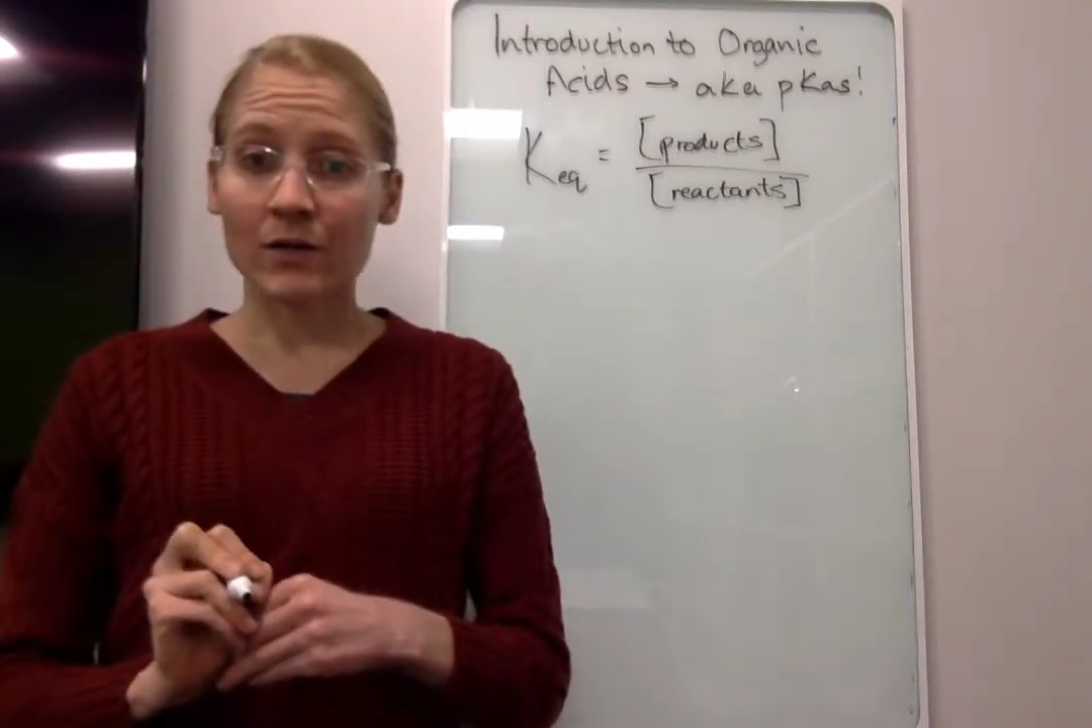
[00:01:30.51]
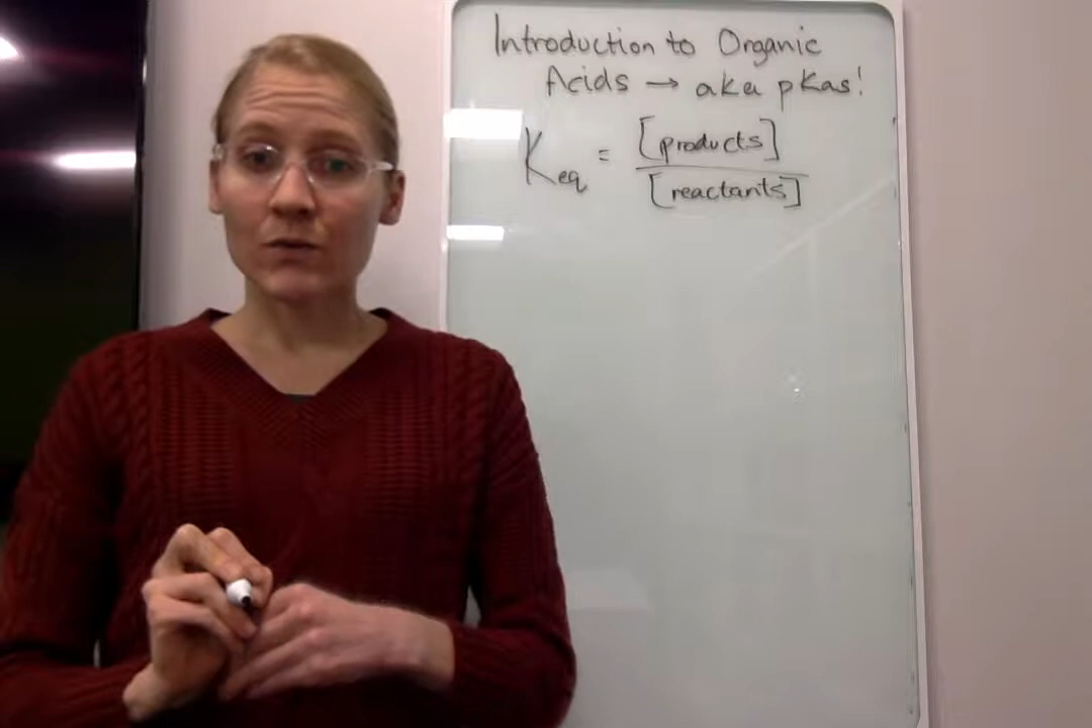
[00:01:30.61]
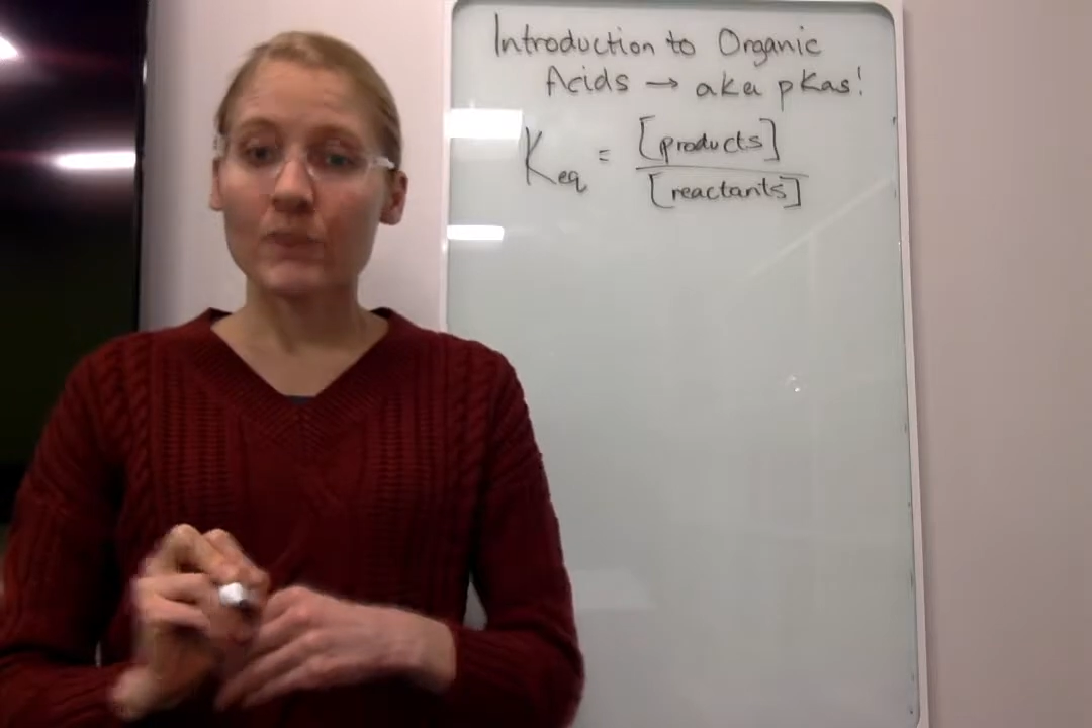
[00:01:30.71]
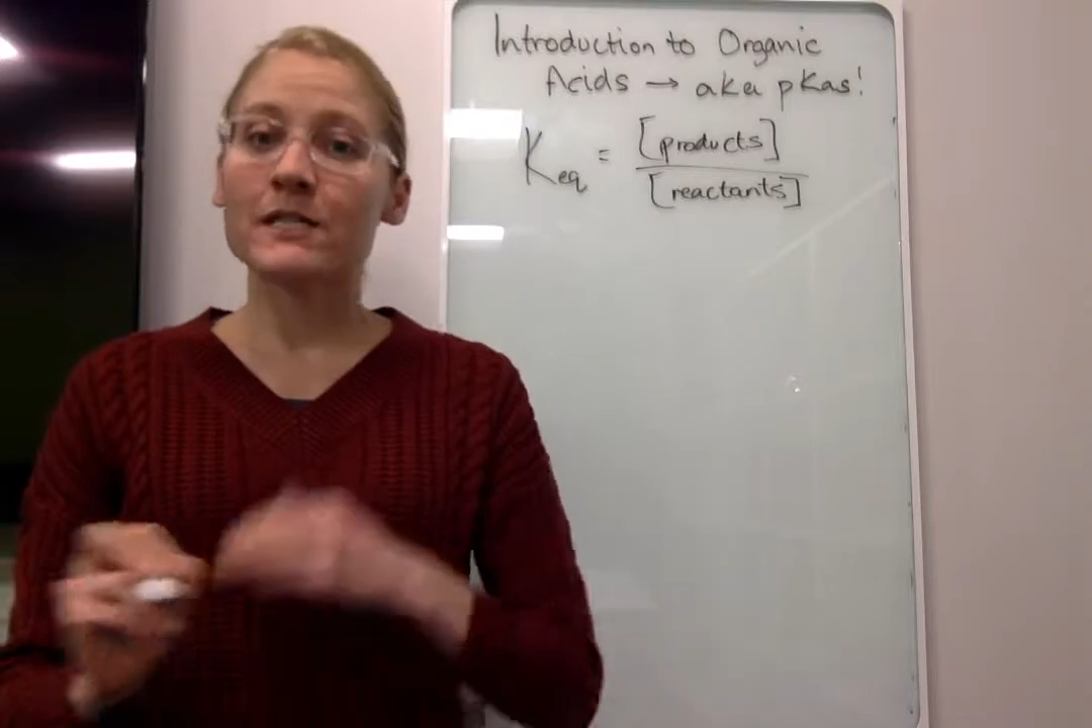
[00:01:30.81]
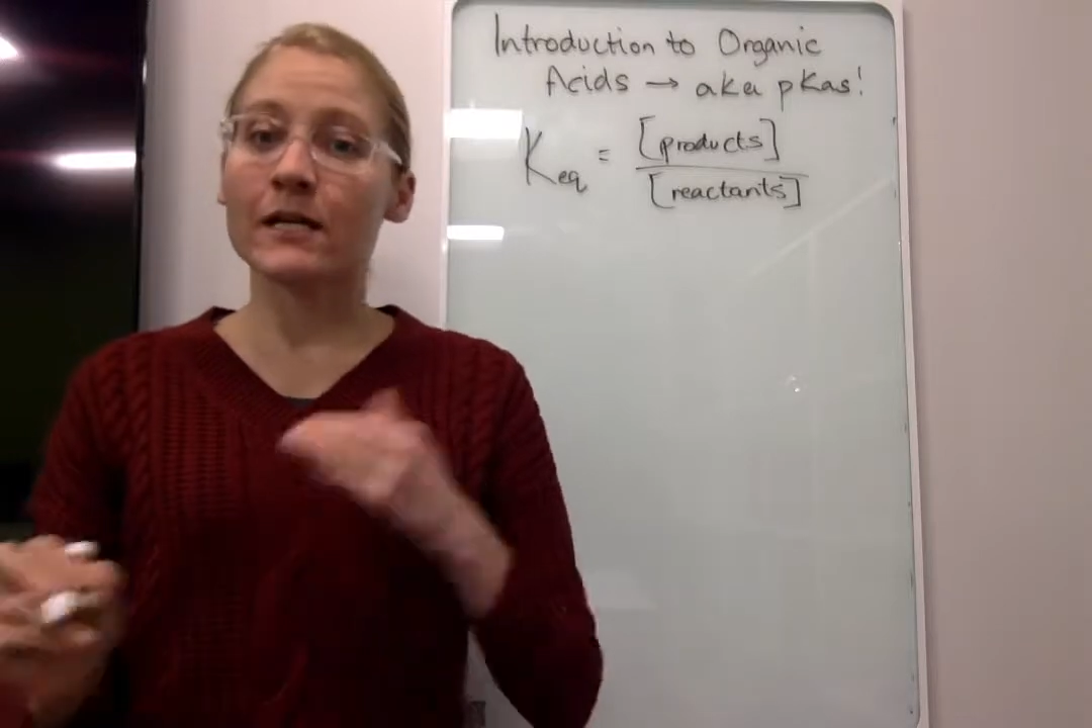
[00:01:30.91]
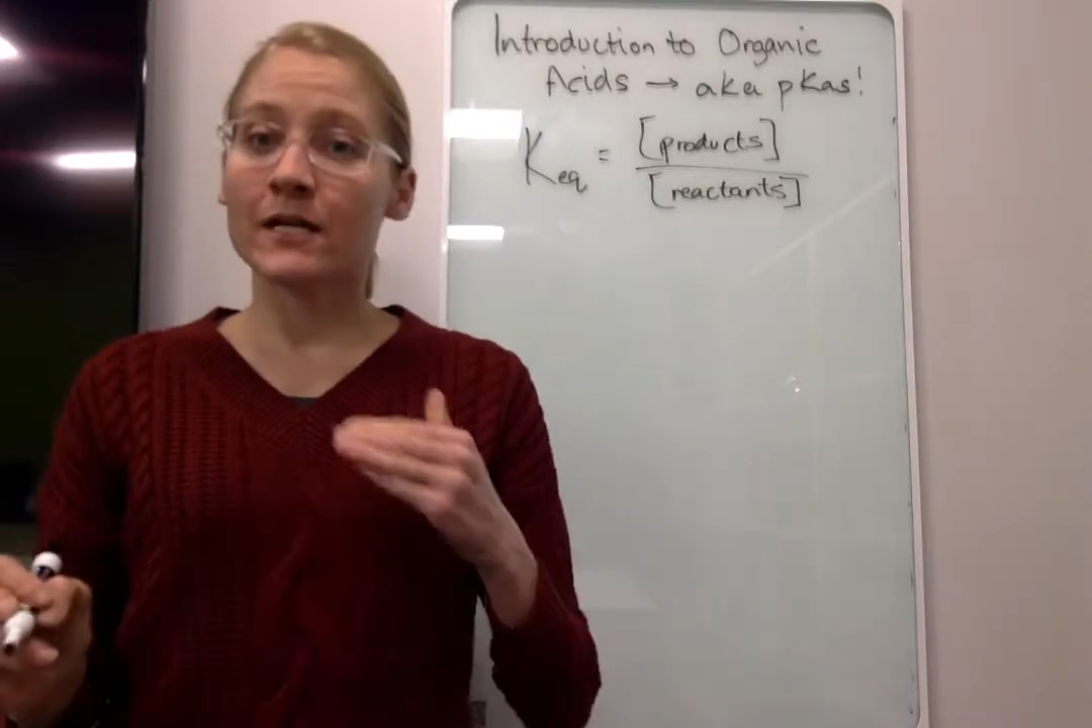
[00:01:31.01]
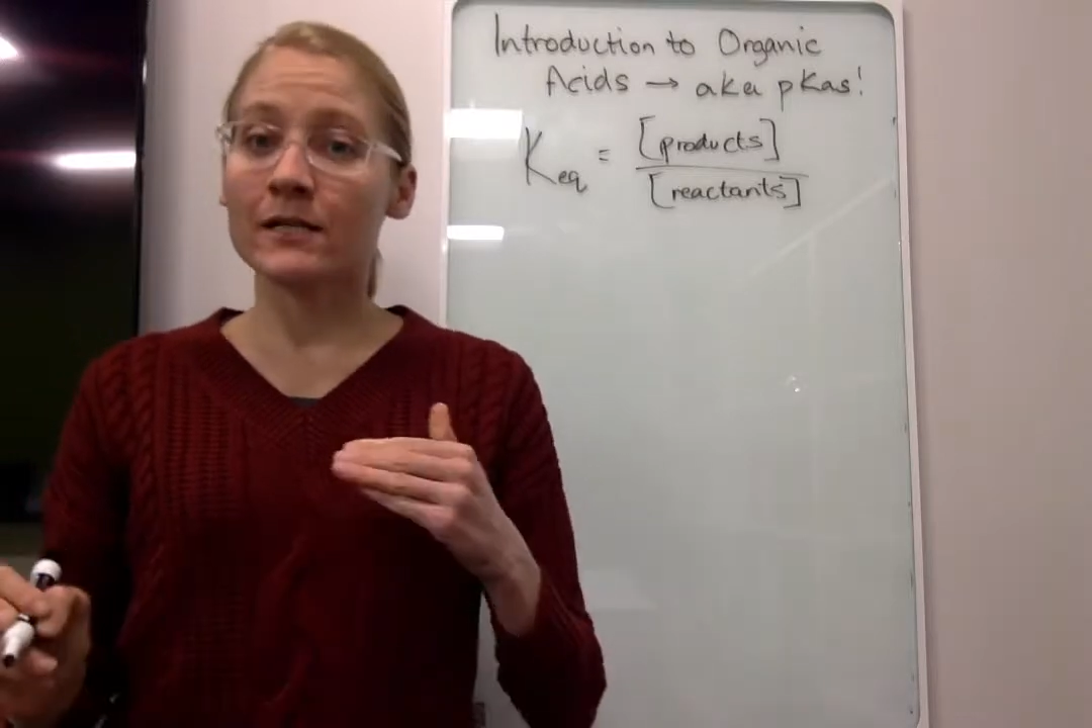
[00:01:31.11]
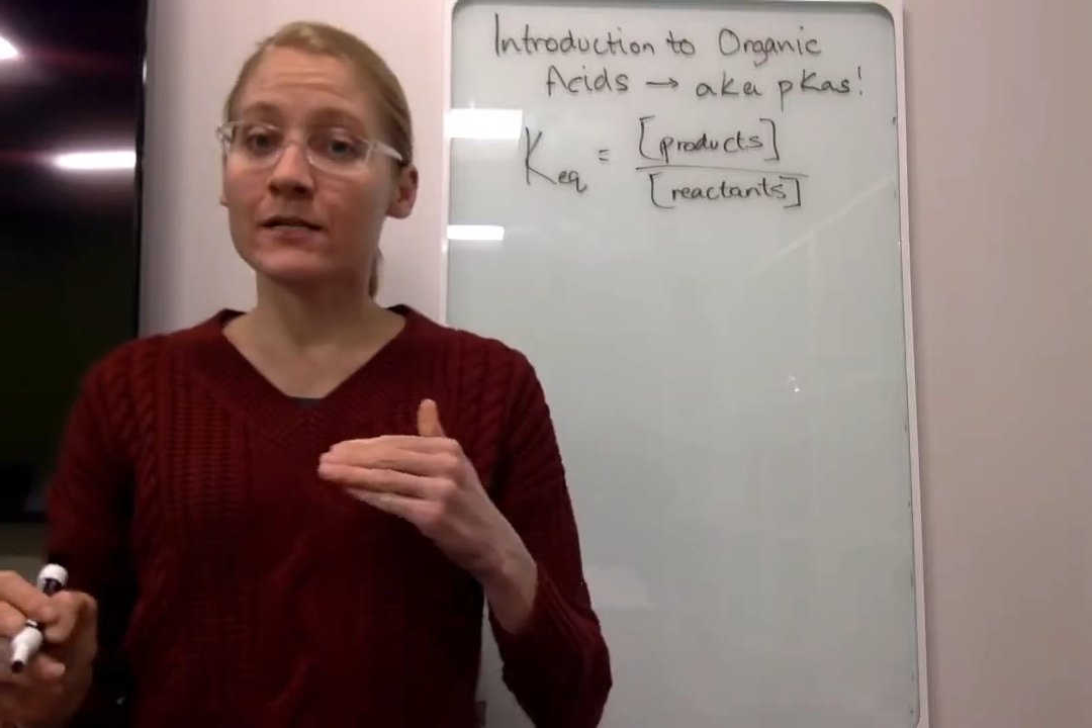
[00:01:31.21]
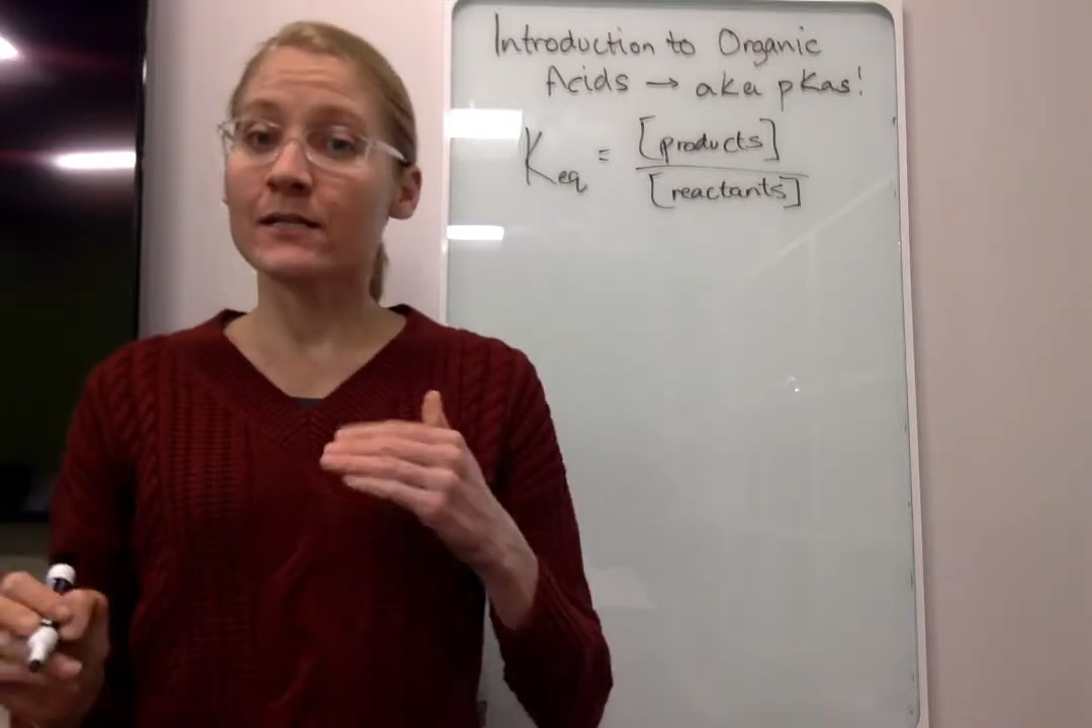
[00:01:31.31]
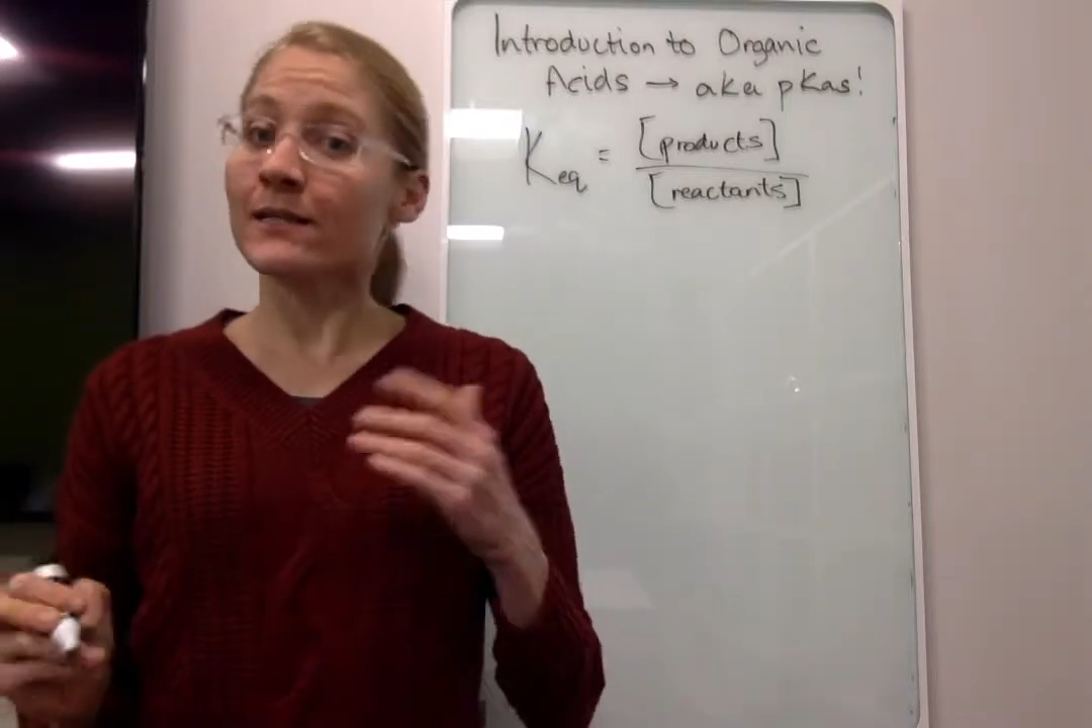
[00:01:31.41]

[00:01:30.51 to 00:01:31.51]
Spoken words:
which is